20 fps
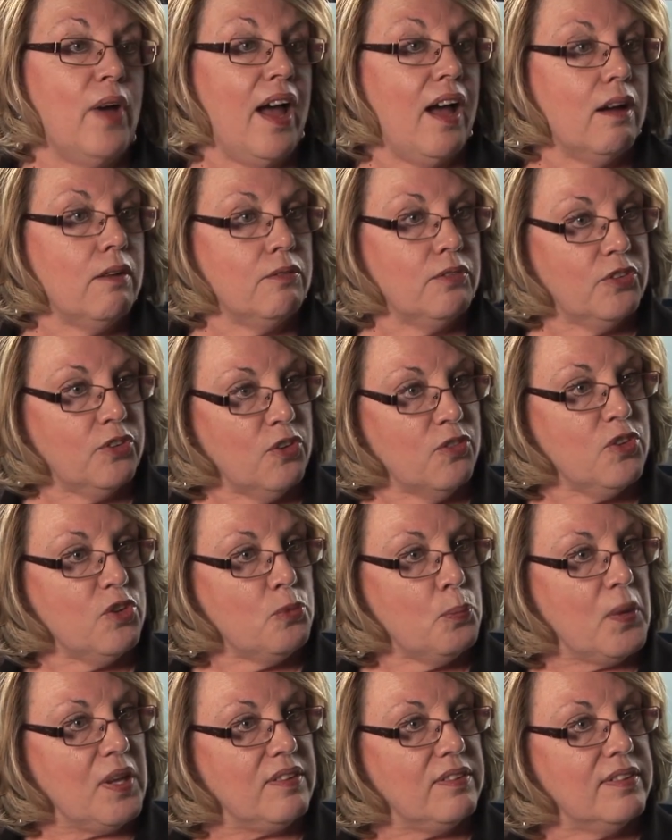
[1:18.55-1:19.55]
have
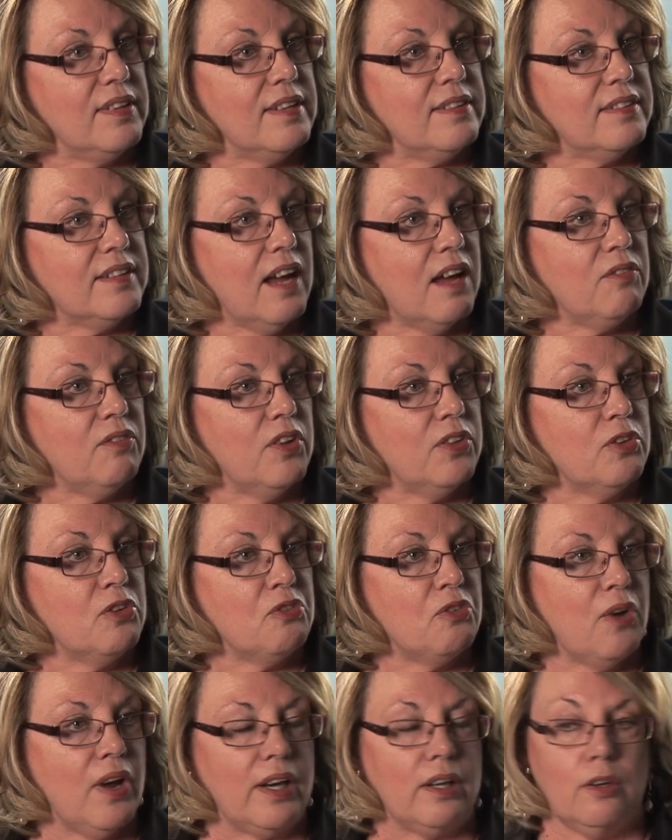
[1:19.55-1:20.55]
Service BC staff on the
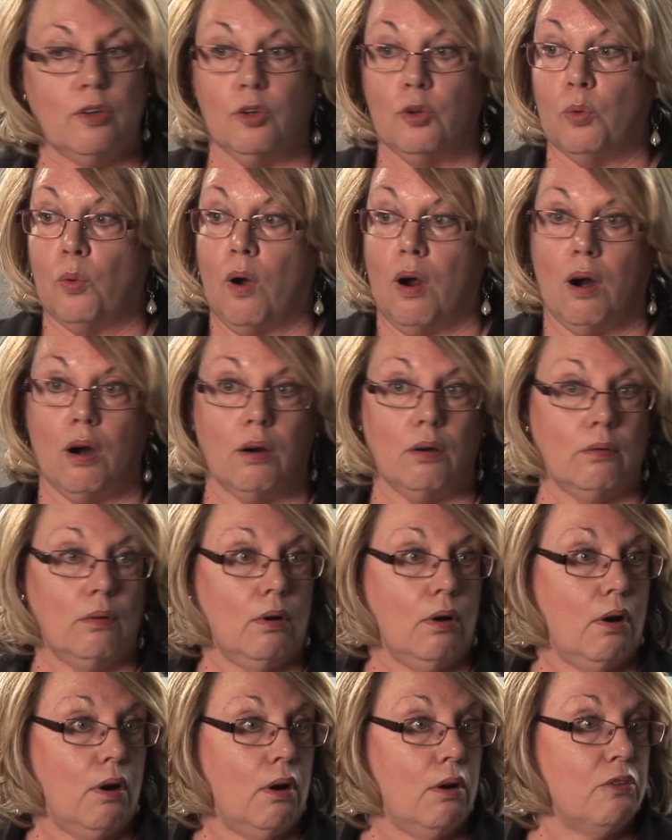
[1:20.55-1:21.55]
front who are
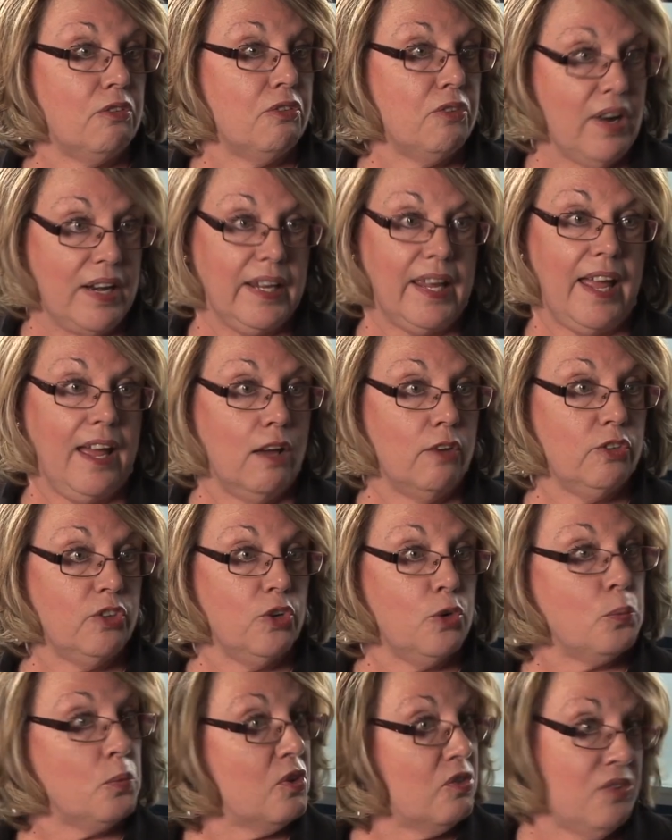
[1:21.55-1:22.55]
our front
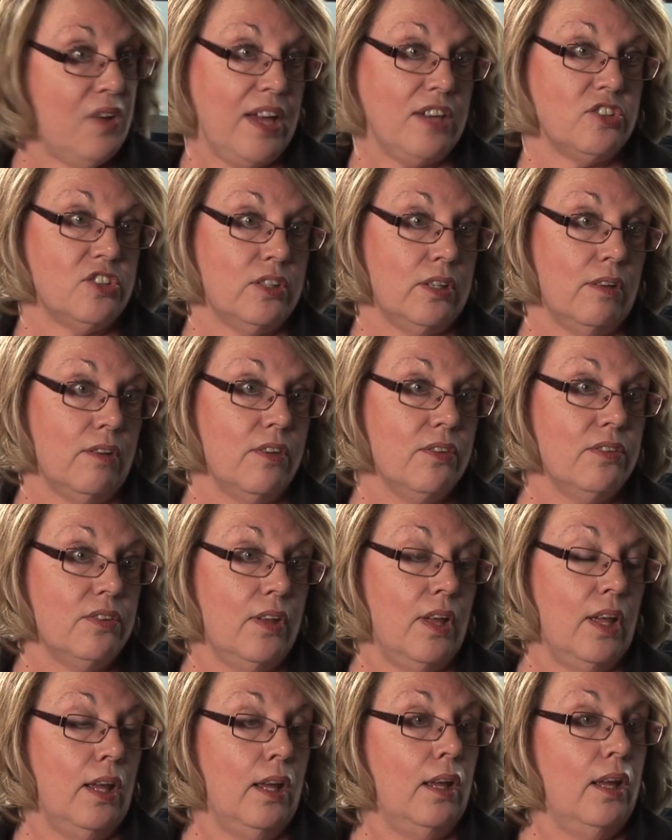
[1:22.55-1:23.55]
counter professionals,
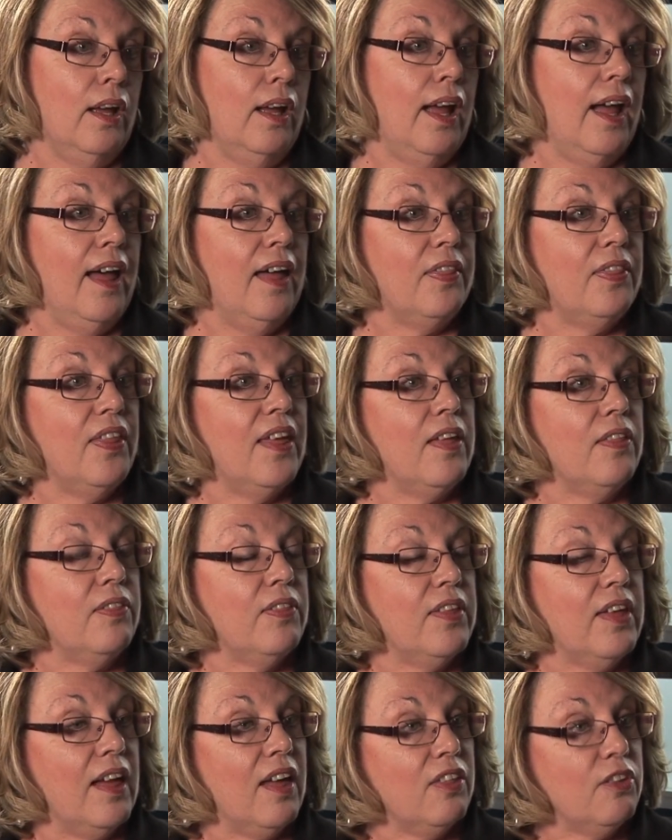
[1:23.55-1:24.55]
and then
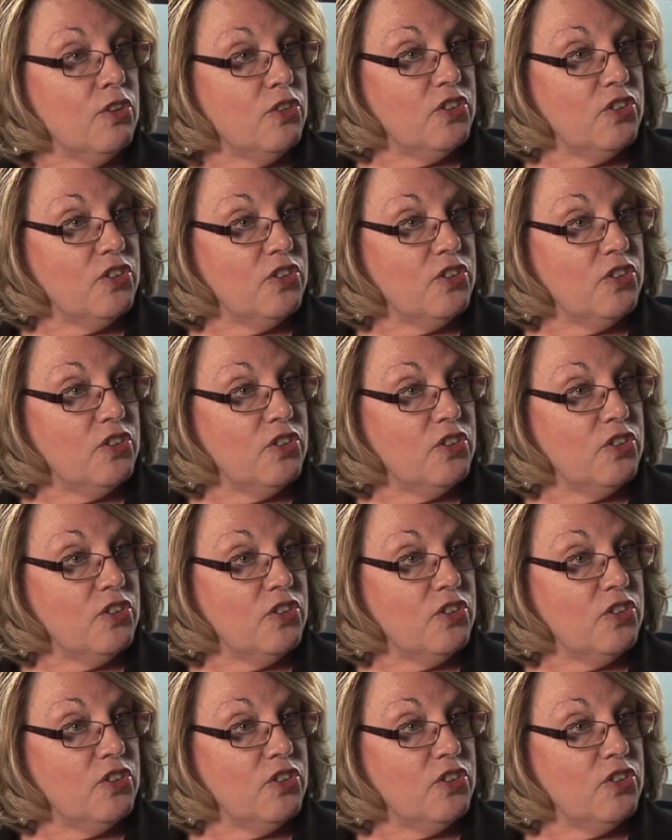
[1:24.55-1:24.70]
the other